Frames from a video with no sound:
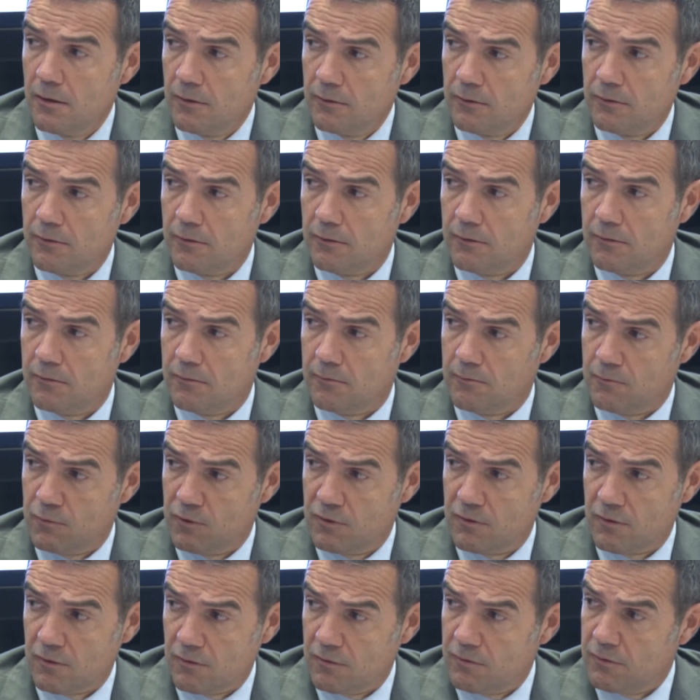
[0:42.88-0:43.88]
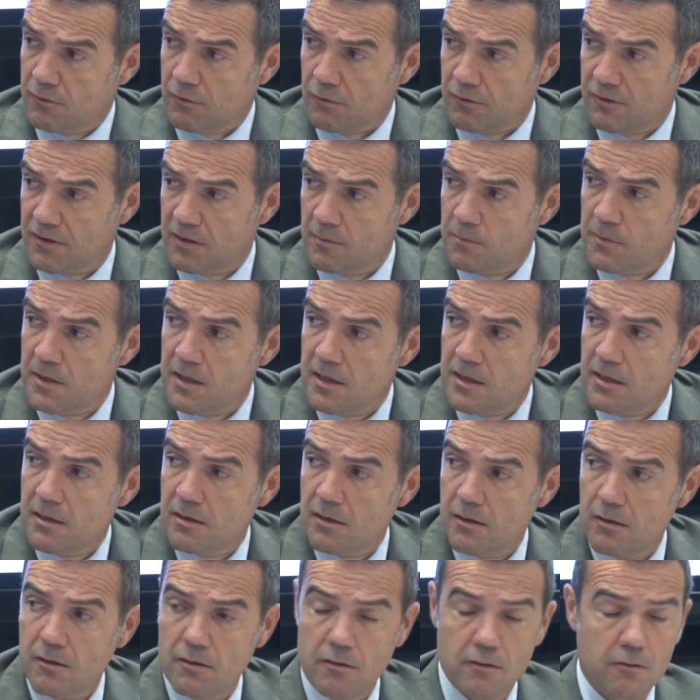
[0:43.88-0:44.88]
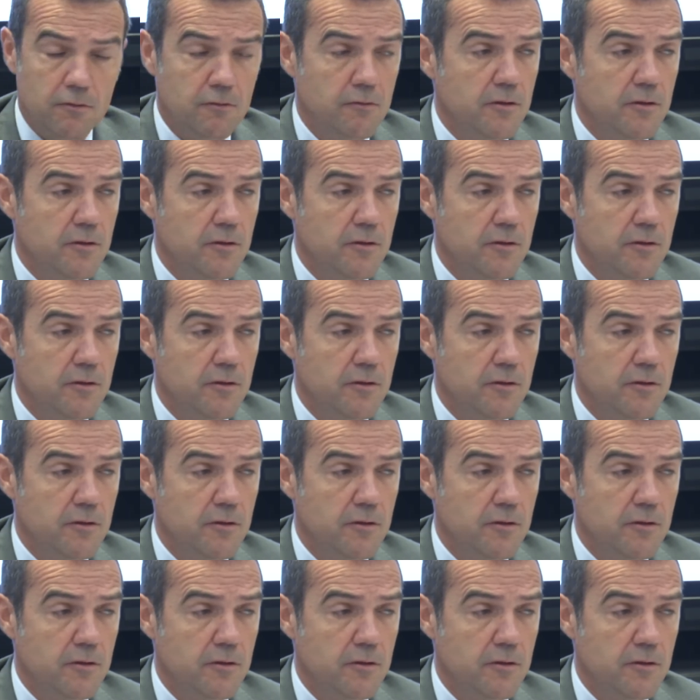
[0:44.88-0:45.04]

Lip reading: SOCIMI,